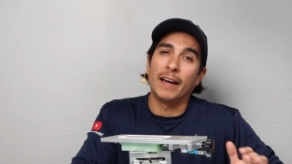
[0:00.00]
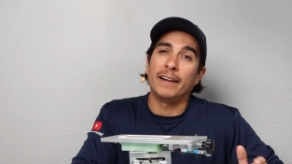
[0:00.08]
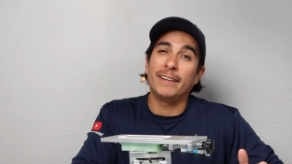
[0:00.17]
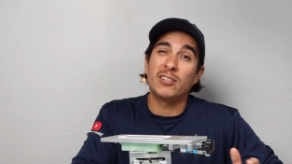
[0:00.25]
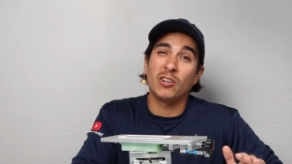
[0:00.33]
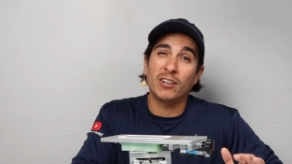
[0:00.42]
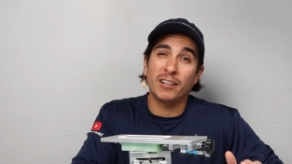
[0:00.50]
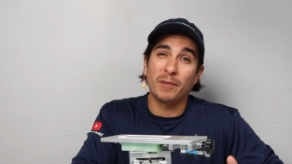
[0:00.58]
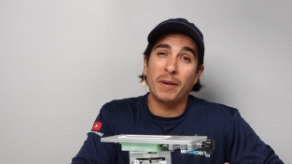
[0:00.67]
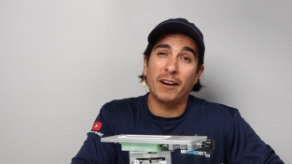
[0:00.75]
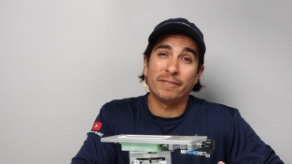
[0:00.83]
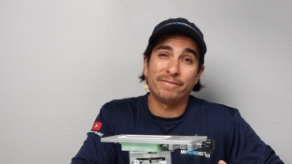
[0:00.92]
and it took
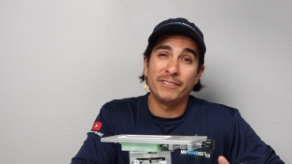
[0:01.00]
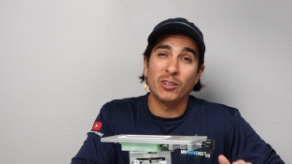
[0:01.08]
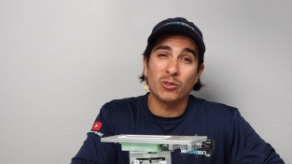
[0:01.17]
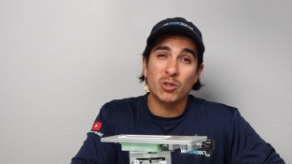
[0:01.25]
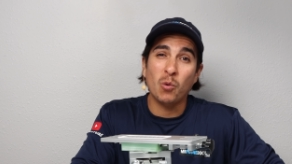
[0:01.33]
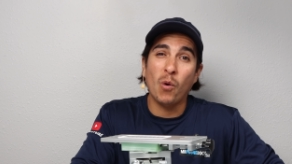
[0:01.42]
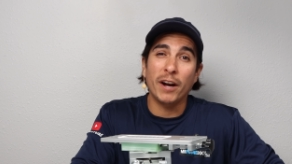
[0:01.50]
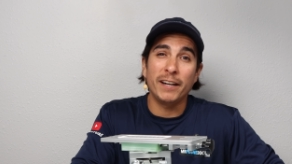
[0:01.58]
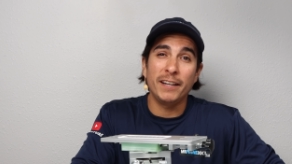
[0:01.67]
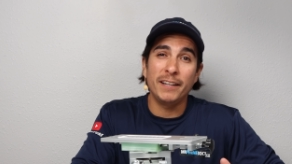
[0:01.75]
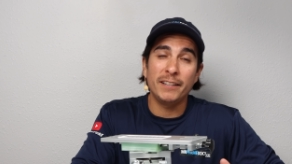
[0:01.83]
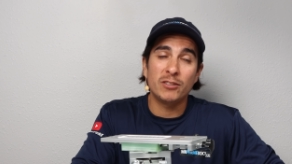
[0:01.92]
about, you know,
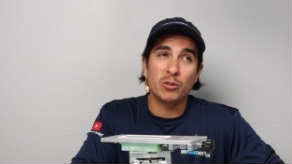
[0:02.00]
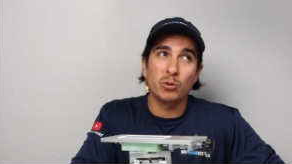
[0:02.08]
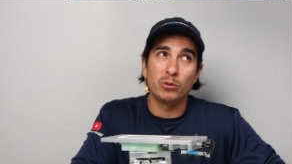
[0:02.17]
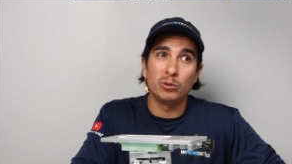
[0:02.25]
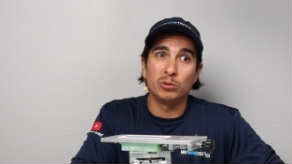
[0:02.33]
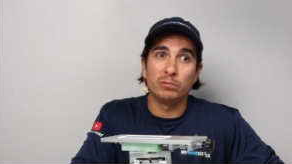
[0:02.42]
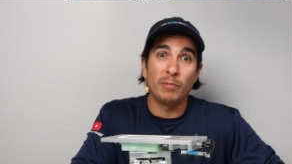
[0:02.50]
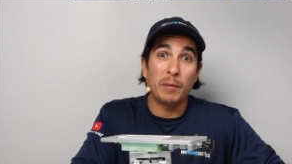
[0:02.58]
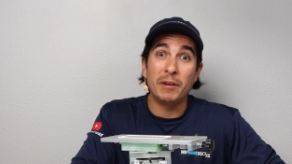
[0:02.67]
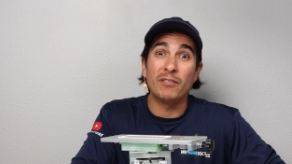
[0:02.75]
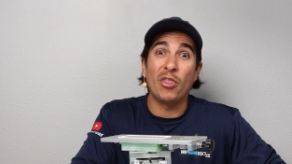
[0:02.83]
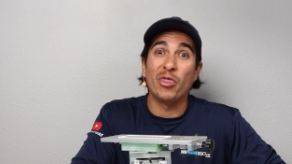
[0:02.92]
20 to
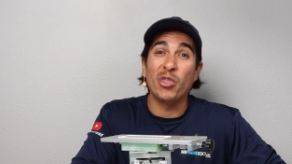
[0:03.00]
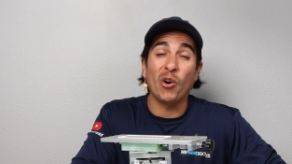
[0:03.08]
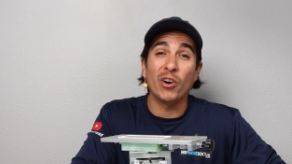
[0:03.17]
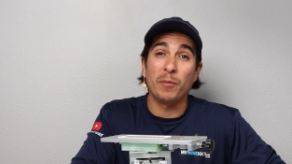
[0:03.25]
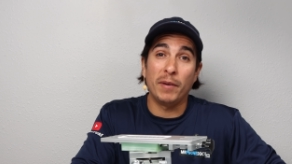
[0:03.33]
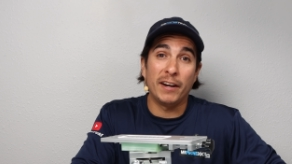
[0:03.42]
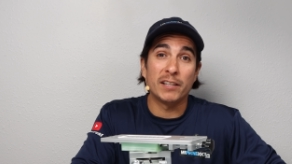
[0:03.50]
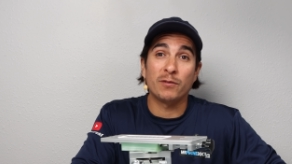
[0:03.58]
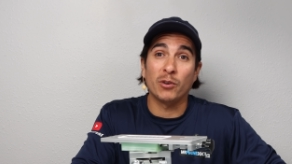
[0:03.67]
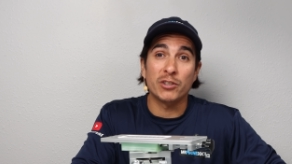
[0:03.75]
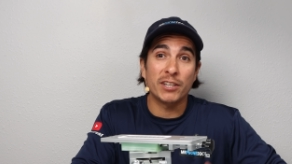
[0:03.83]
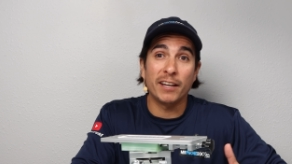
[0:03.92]
maybe even 30 minutes
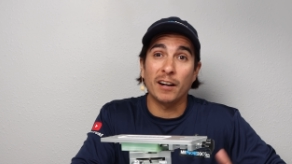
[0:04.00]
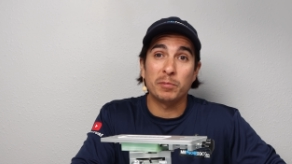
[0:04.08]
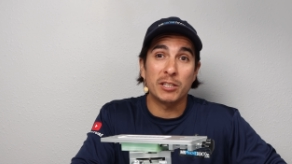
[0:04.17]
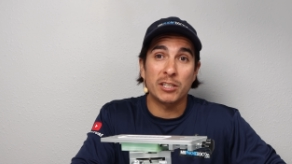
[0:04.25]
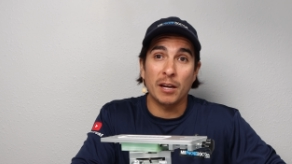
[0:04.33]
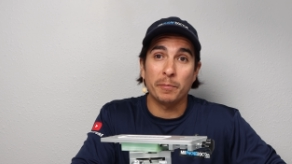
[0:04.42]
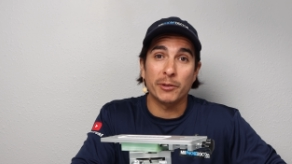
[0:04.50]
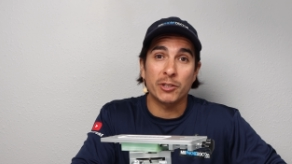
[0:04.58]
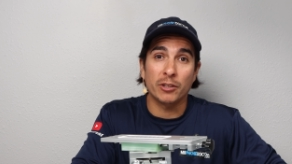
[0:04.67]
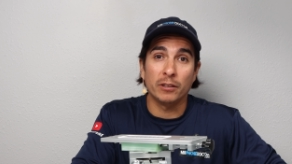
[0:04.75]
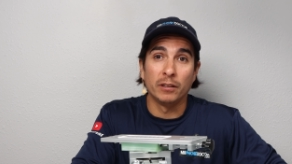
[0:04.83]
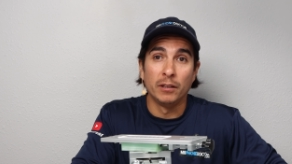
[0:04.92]
for it to get up to
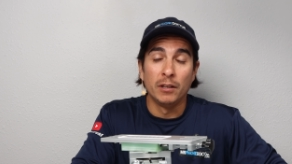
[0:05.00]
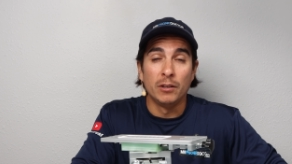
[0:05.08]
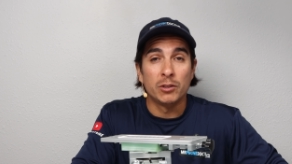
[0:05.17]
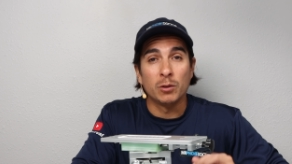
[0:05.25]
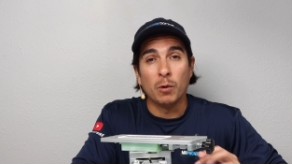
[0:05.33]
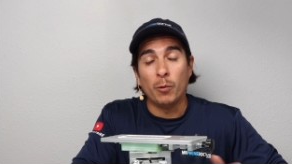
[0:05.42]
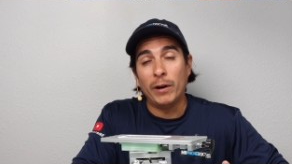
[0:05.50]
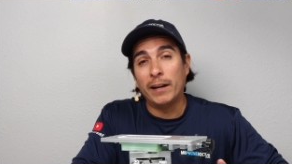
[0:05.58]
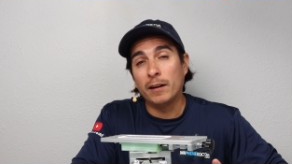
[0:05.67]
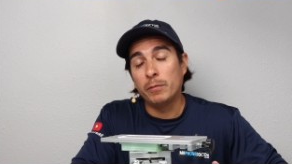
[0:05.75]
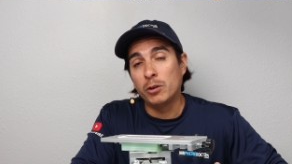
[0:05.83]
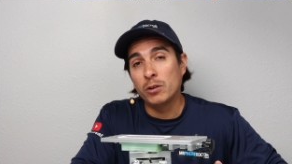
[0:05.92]
temperature. So what we
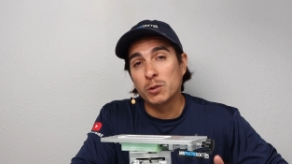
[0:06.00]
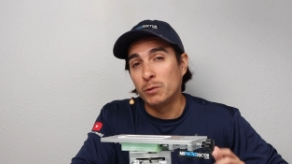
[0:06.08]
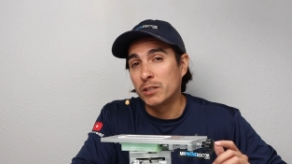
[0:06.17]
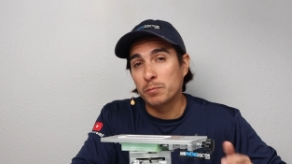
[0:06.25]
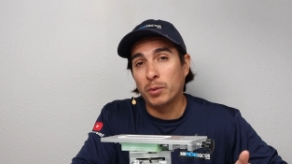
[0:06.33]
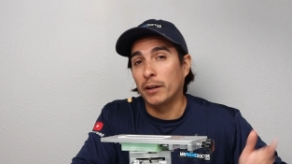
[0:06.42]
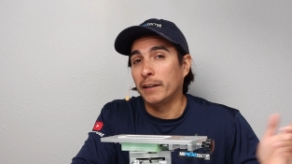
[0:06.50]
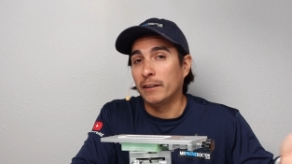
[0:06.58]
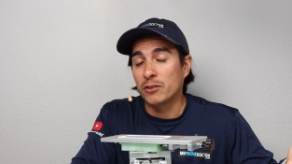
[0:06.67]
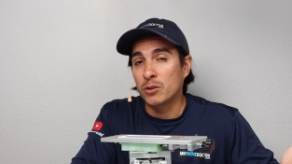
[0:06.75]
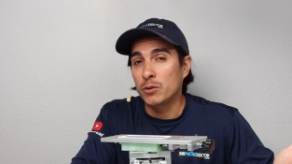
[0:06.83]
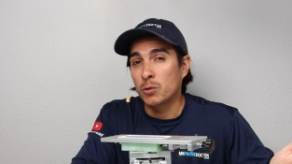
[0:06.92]
ended up doing is we just plugged in
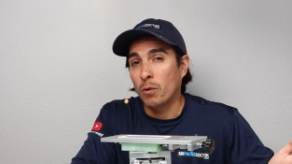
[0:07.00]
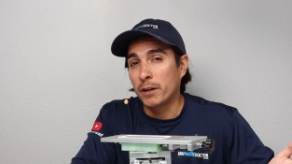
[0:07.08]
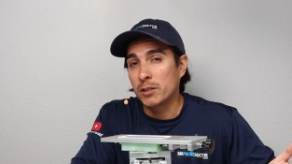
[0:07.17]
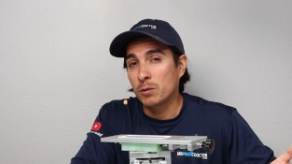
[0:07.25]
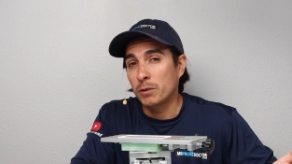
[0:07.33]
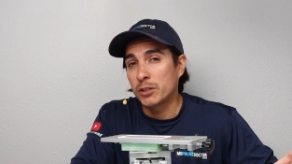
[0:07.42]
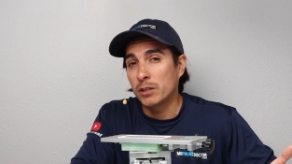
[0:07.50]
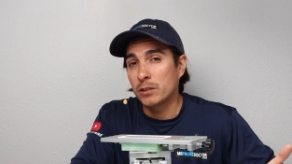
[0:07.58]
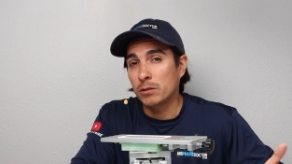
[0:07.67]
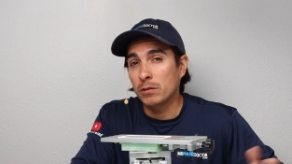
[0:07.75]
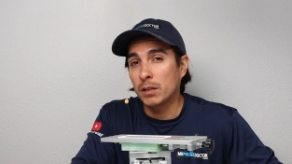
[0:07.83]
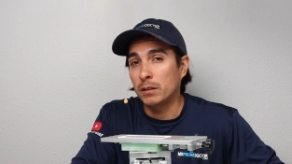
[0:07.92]
a 220 switch
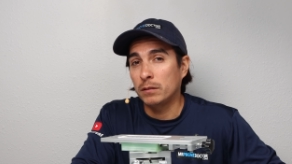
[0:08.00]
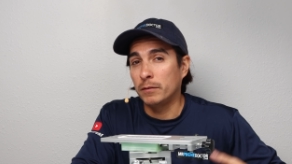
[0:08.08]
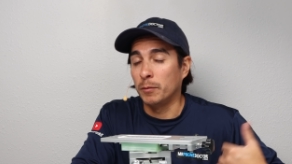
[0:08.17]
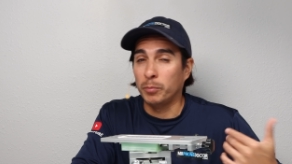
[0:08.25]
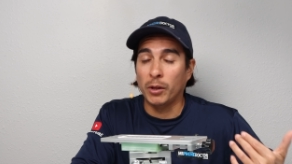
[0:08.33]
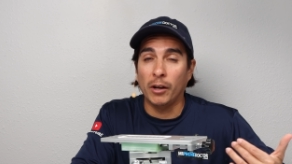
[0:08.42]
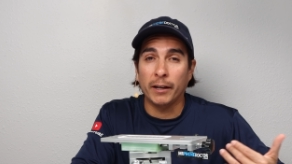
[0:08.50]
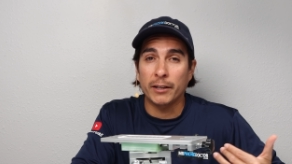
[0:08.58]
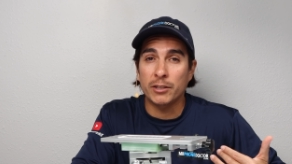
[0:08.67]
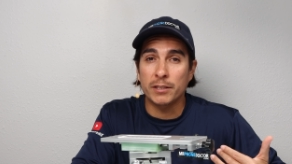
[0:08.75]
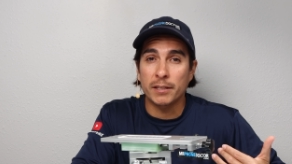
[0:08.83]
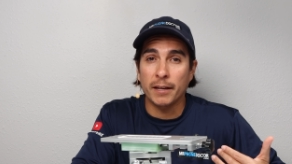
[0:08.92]
into it, or plug I
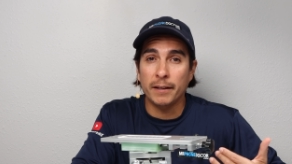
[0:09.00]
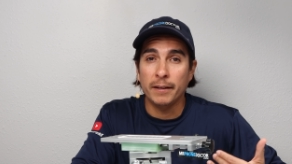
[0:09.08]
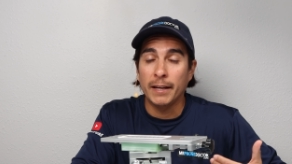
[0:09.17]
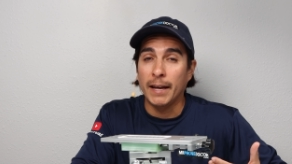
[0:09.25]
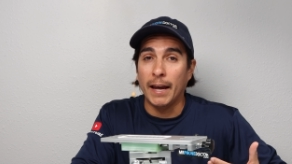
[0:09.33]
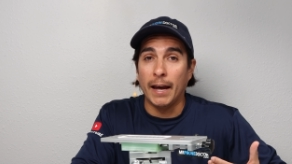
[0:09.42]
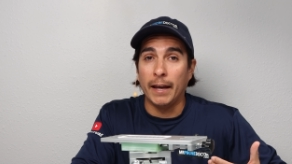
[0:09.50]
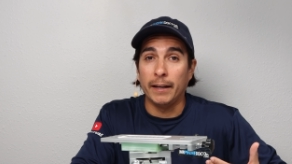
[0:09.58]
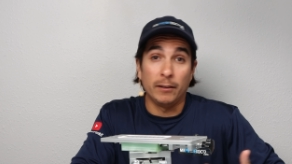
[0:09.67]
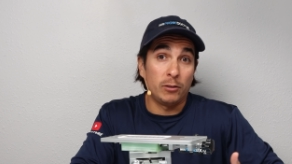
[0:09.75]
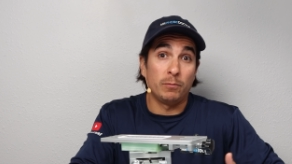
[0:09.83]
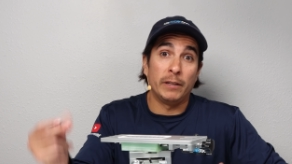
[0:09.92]
should say, and
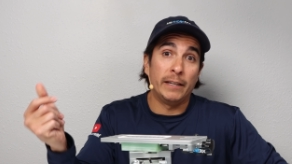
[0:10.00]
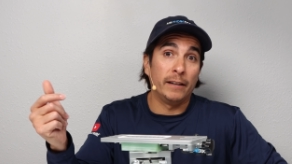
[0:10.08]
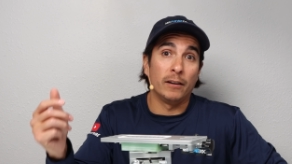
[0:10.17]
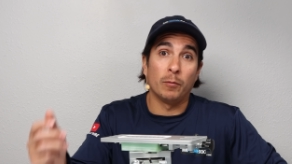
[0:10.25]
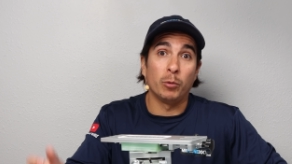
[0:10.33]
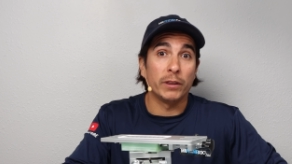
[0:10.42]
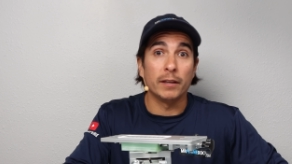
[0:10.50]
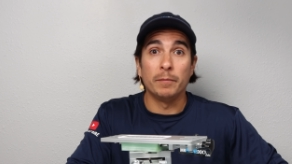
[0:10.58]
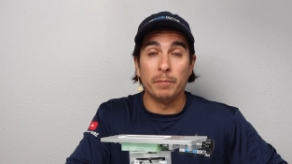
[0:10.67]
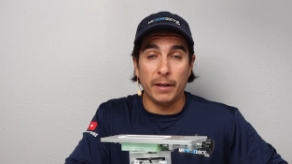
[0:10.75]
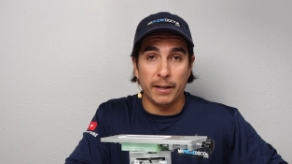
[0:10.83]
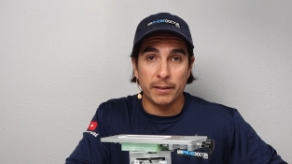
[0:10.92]
it heated up
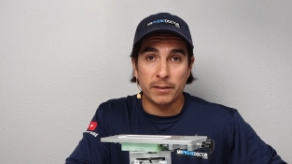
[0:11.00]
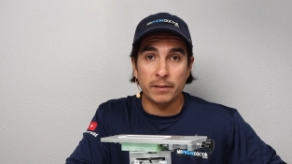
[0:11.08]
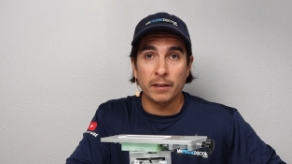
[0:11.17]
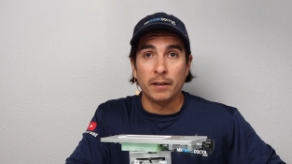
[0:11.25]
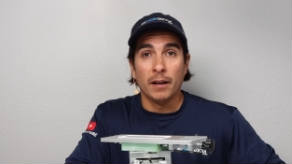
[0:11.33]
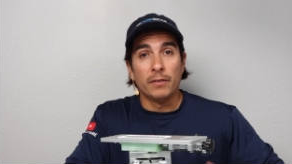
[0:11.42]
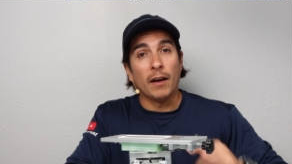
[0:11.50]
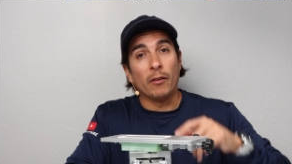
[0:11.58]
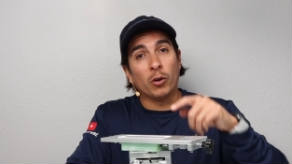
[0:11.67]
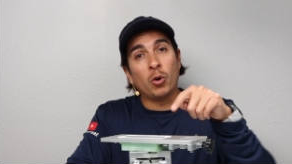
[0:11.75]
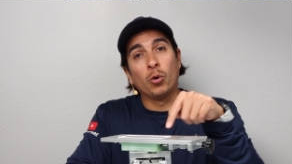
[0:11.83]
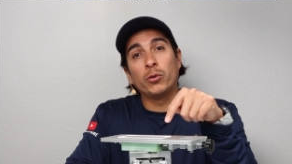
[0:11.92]
within minutes. Now
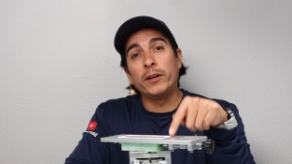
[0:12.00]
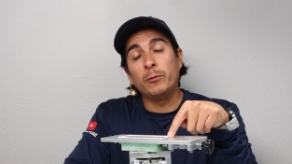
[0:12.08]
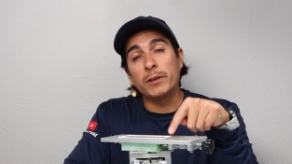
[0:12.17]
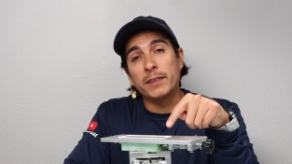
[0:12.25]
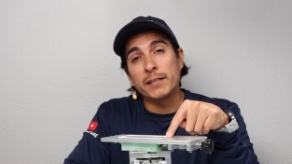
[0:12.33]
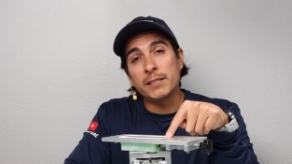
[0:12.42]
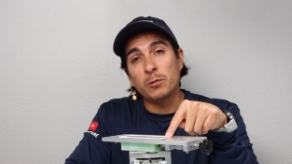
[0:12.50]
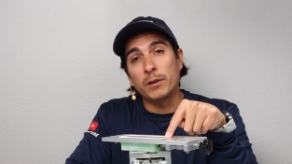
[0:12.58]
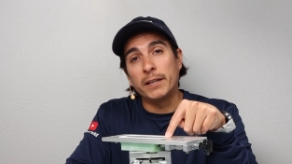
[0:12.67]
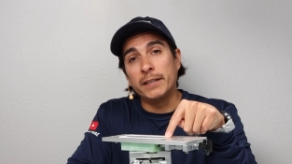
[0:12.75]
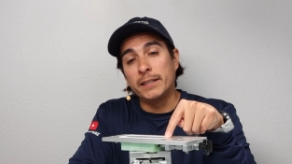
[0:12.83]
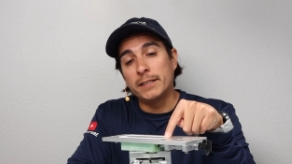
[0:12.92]
the cool thing with this
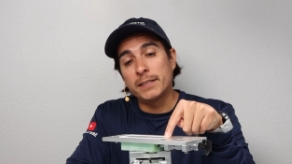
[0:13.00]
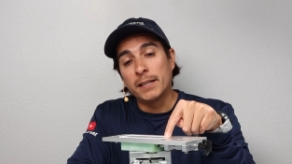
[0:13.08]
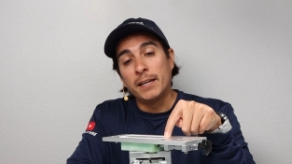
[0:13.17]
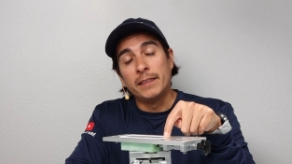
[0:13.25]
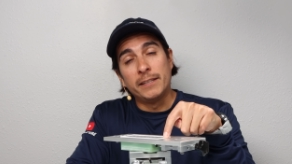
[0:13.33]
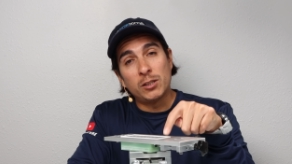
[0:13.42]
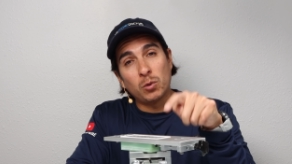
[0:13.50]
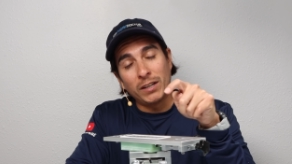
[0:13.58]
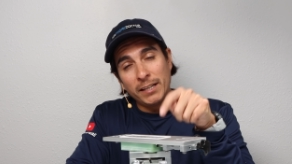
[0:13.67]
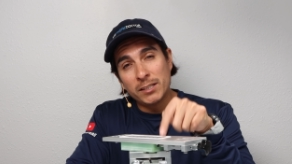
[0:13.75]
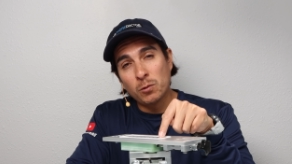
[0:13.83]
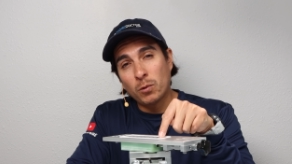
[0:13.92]
one is, this
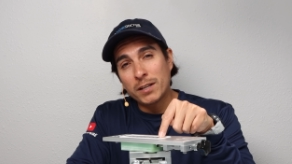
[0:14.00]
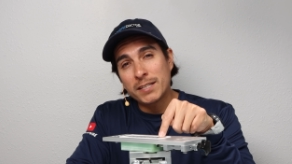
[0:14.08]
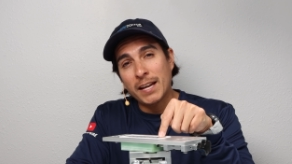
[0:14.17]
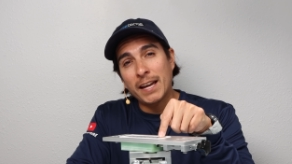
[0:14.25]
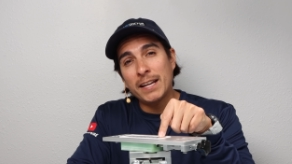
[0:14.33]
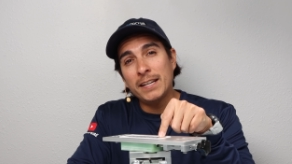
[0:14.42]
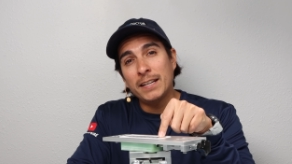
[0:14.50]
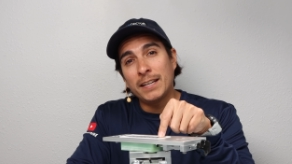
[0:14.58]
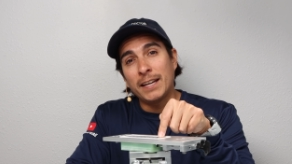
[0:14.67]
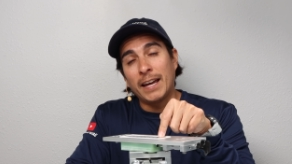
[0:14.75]
one is a 110